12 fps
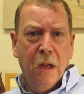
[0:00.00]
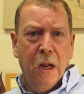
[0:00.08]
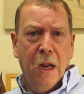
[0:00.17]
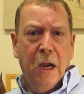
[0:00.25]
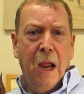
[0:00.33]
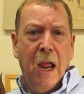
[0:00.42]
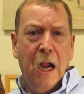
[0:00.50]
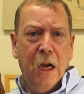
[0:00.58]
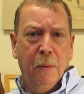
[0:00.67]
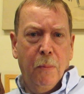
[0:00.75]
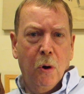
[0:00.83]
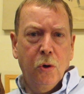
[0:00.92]
And
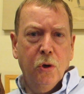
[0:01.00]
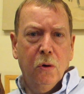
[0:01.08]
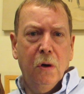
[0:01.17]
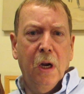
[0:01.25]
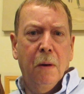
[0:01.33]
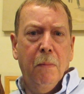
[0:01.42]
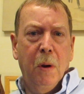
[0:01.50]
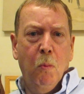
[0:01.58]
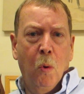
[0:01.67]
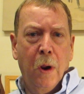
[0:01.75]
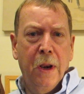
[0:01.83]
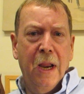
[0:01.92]
acupuncture can be
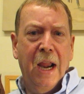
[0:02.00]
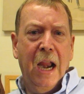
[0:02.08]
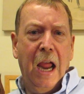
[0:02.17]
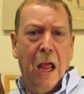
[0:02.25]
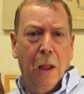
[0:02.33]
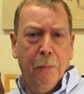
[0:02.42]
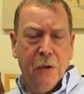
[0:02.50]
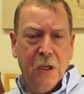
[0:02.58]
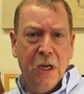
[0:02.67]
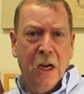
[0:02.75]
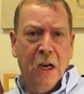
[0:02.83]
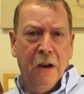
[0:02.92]
one that helps
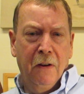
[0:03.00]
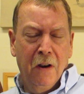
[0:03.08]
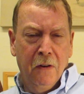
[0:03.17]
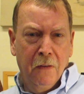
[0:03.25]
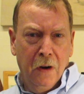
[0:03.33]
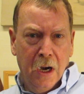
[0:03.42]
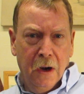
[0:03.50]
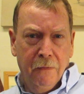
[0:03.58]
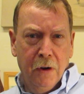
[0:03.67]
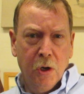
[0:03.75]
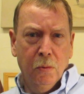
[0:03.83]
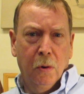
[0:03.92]
the
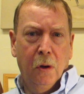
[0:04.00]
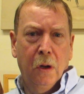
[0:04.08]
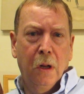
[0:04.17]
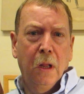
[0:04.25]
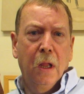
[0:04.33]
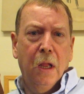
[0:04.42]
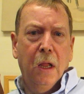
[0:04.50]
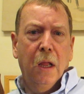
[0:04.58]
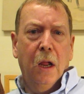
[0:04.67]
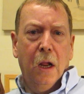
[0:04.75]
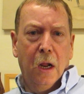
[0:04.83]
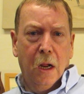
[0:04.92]
individual
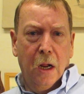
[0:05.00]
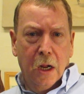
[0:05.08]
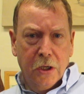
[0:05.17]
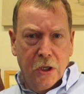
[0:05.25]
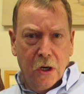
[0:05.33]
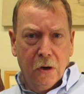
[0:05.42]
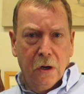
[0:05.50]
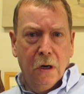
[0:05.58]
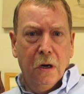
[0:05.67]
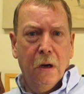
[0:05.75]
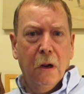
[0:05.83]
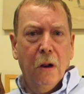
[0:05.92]

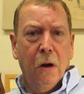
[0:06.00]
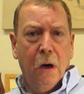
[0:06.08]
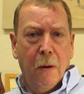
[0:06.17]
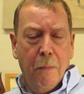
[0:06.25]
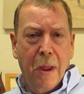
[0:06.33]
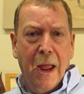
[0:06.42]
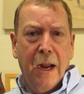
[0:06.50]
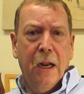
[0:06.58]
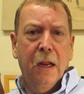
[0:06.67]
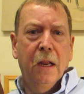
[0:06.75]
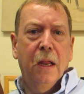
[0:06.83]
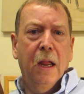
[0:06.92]
come back
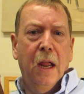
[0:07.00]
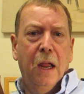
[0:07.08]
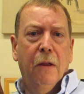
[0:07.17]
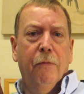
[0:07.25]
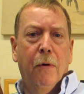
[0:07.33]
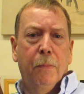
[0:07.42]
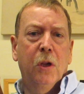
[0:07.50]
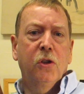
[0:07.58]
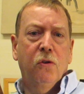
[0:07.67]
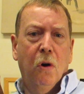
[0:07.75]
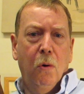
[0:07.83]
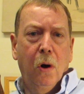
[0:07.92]
from the
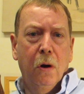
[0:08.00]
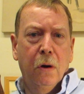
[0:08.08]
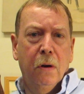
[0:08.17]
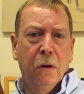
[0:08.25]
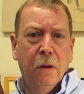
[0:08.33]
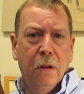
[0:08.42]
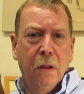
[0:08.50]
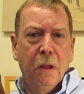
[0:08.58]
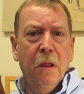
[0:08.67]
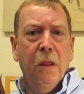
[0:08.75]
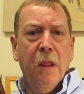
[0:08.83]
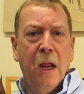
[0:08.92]
stroke.
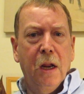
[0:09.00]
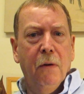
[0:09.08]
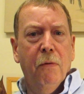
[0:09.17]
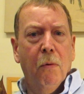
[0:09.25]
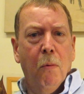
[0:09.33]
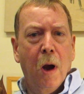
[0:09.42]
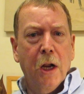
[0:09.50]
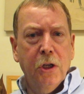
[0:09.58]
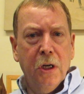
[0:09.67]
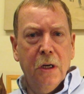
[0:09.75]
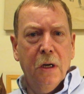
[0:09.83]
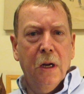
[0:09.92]
Thank you for
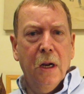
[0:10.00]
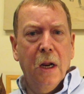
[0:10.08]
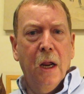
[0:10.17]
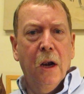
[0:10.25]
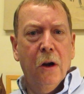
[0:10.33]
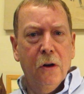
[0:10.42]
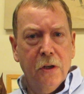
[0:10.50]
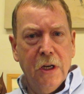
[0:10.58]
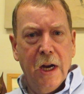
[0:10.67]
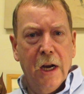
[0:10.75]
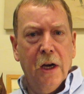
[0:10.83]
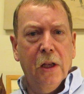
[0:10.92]
watching and
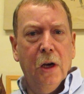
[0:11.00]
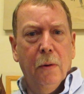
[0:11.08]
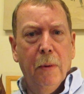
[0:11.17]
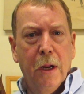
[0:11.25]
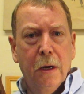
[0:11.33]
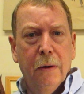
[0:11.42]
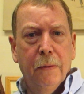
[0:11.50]
understand a little bit.